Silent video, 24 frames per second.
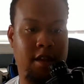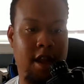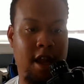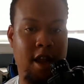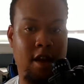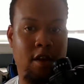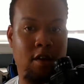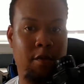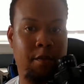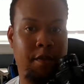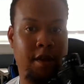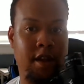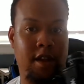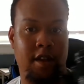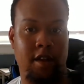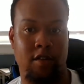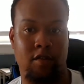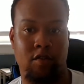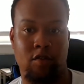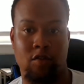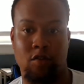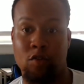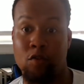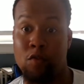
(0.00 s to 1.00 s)
ain't gonna be the
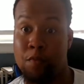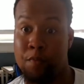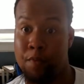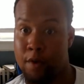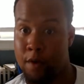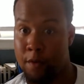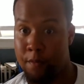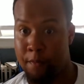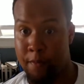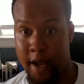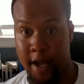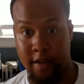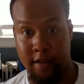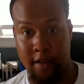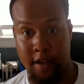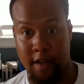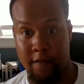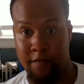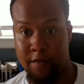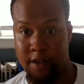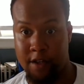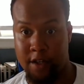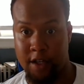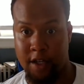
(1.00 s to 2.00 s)
super best
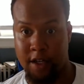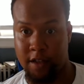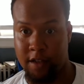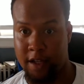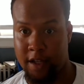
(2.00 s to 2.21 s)
MVGs.